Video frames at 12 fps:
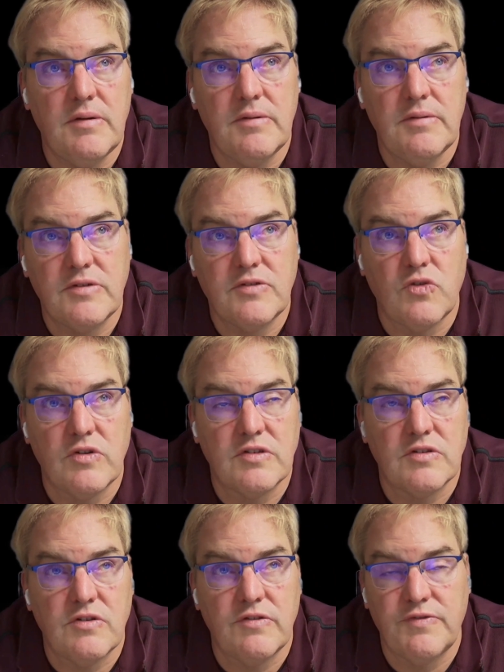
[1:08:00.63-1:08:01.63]
source
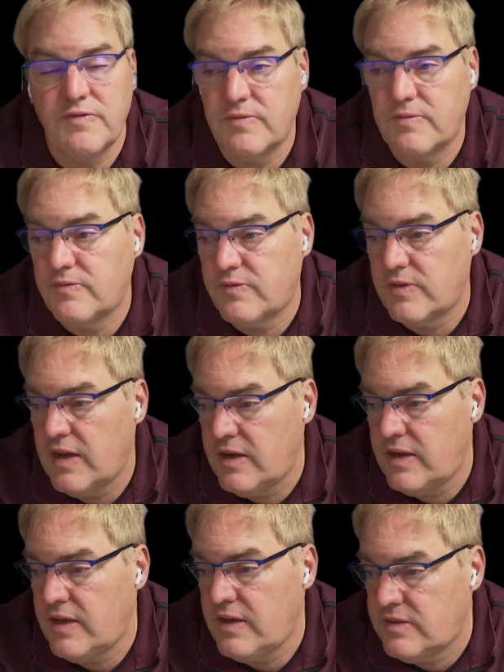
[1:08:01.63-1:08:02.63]
of
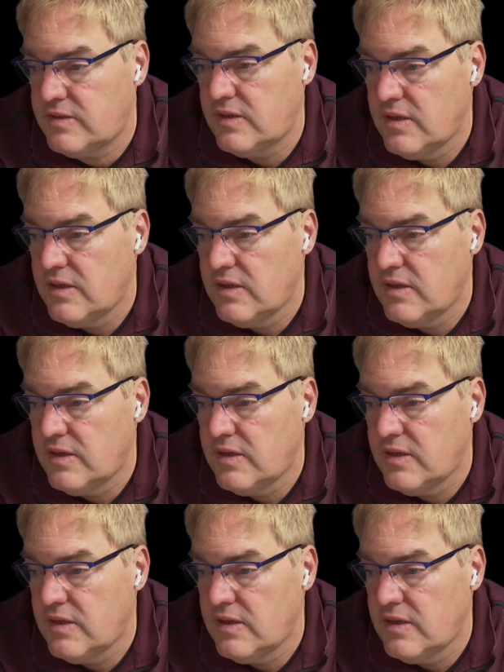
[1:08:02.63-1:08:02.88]
headaches.